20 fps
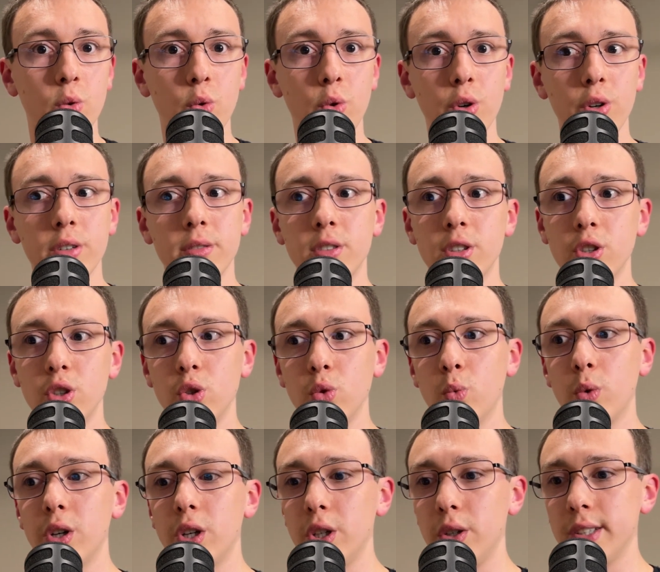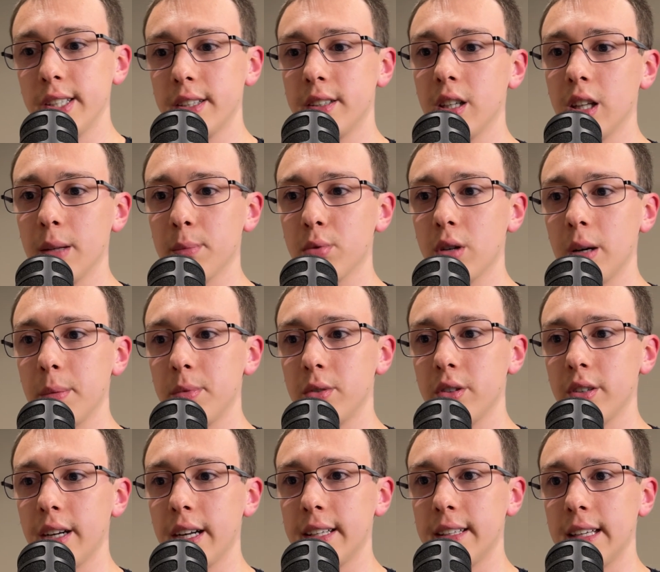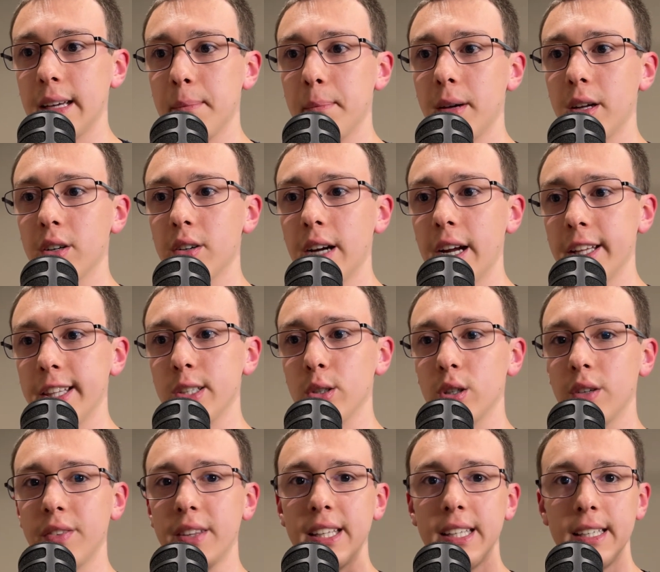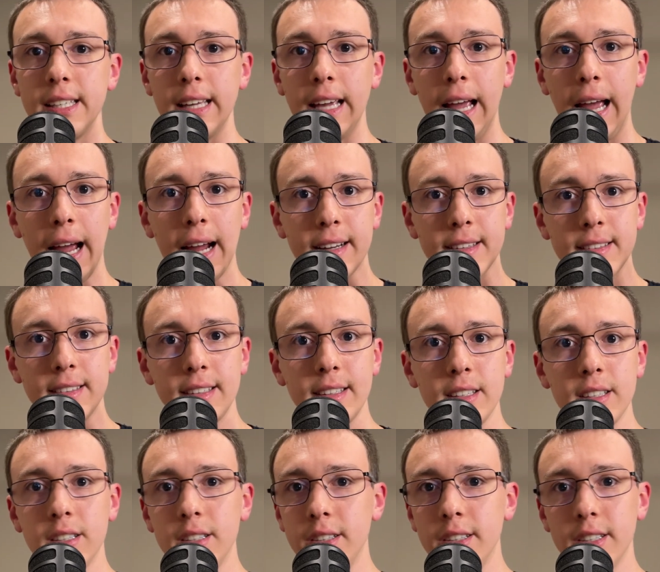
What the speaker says: or do you want to use a teleprompter and get better at sort of the acting,